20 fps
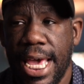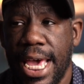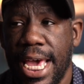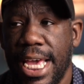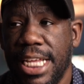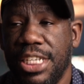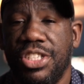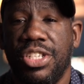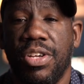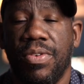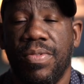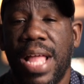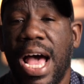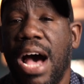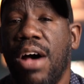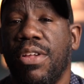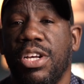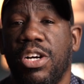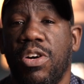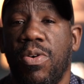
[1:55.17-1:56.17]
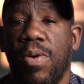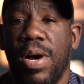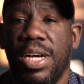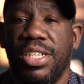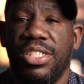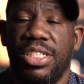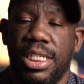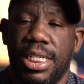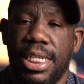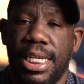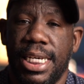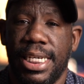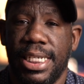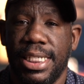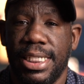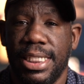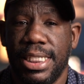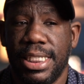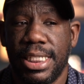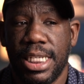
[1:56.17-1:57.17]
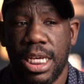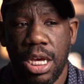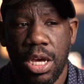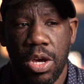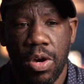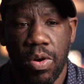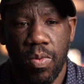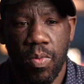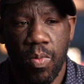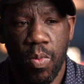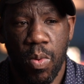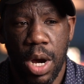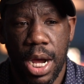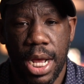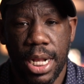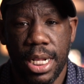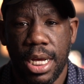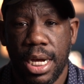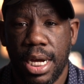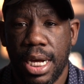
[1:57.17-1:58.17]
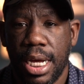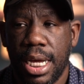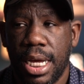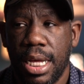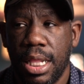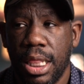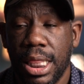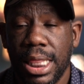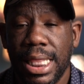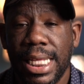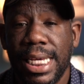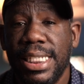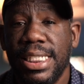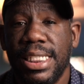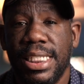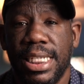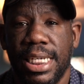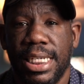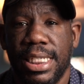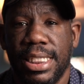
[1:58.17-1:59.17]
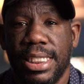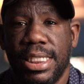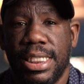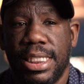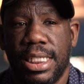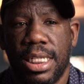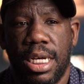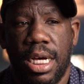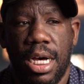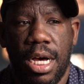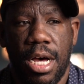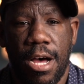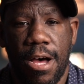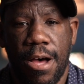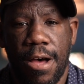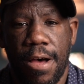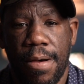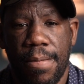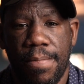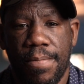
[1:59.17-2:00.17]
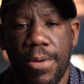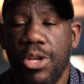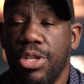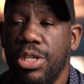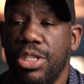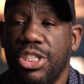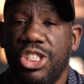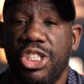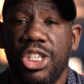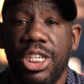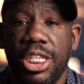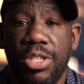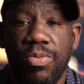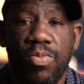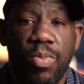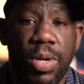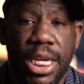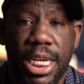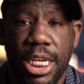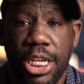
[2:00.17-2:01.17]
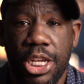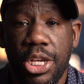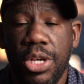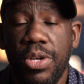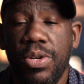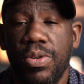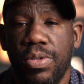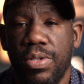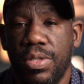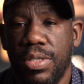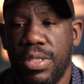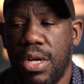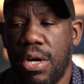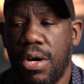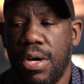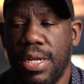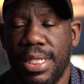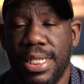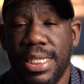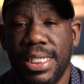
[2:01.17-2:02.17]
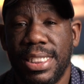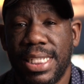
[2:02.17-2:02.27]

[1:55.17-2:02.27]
And so now the question is, what lenses should we use on this